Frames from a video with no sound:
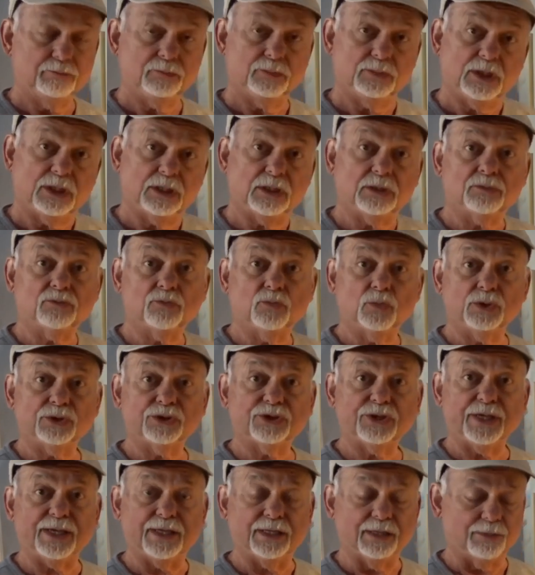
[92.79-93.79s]
You know, we'll
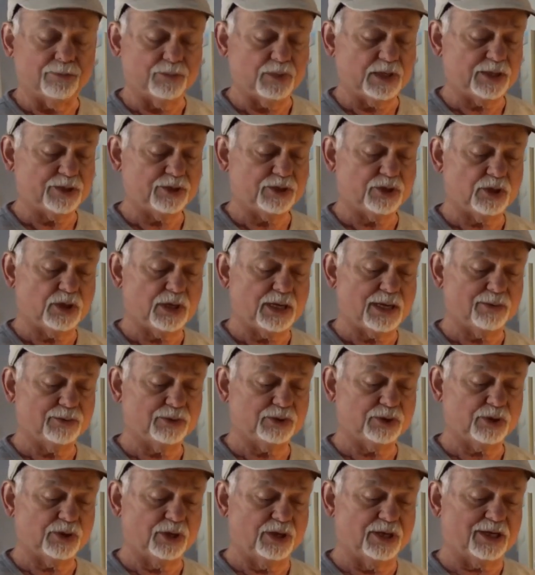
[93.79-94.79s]
see. I'm not sure how
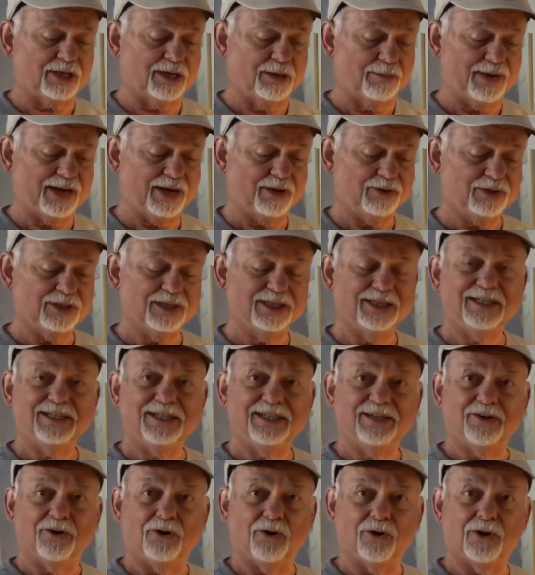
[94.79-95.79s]
it's going to come out
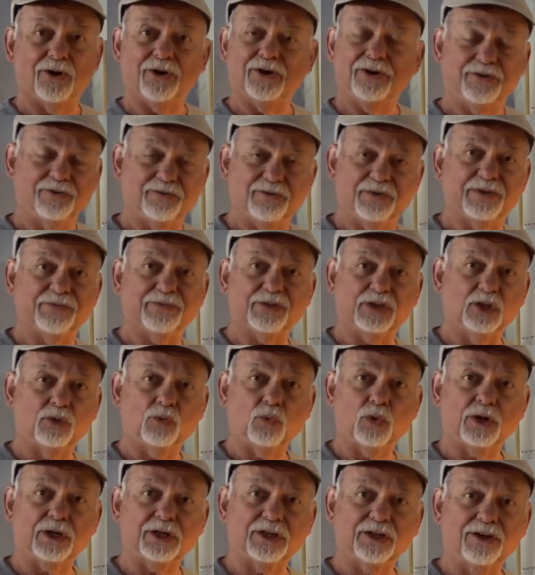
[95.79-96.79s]
or if it'll
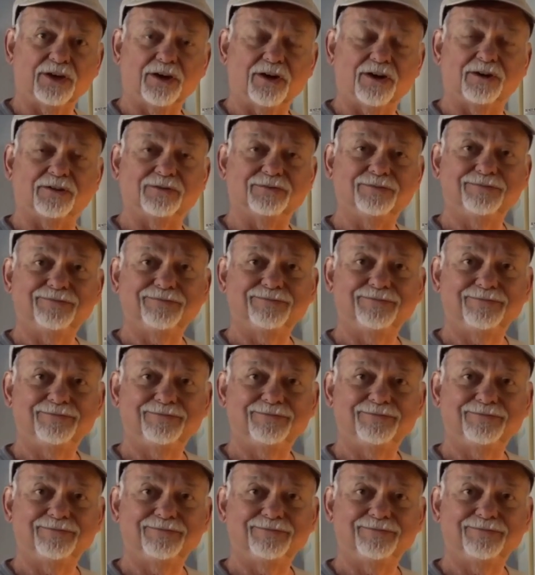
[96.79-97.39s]
work at all.